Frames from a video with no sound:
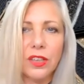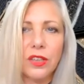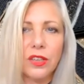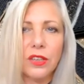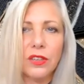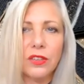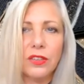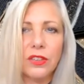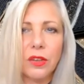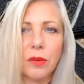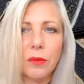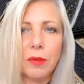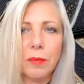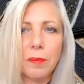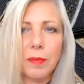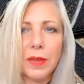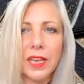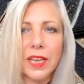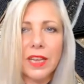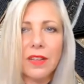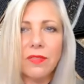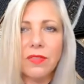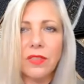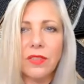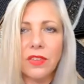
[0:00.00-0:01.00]
So we
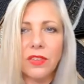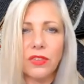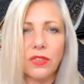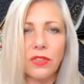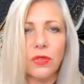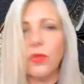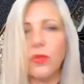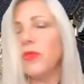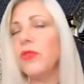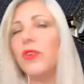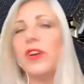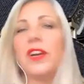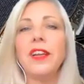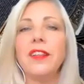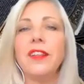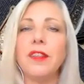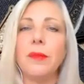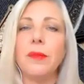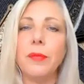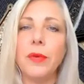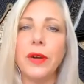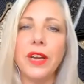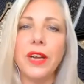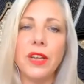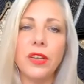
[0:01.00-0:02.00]
begin the story at the
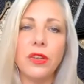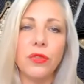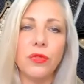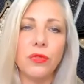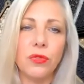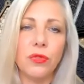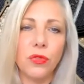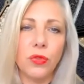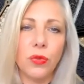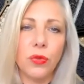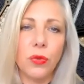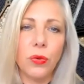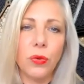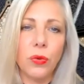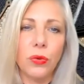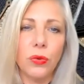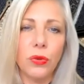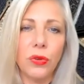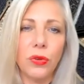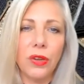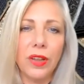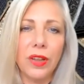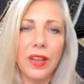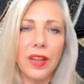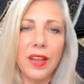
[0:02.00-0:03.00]
break of
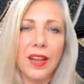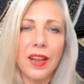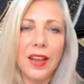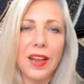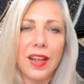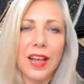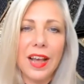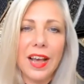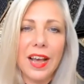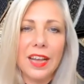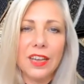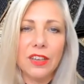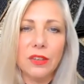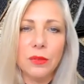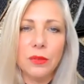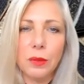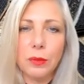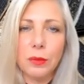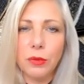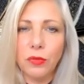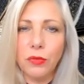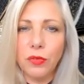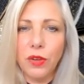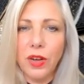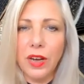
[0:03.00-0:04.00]
dawn, and we
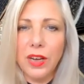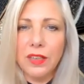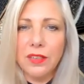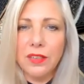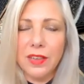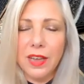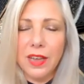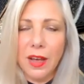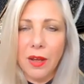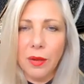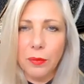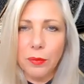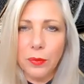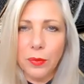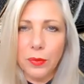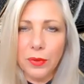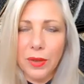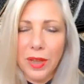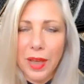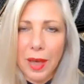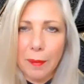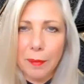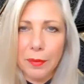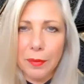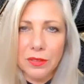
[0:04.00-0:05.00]
will find out what
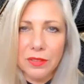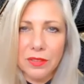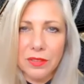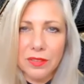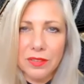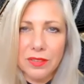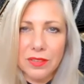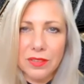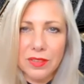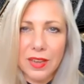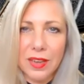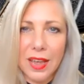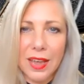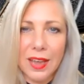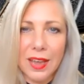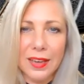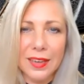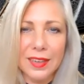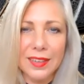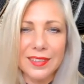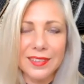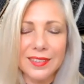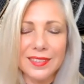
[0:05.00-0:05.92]
happens today.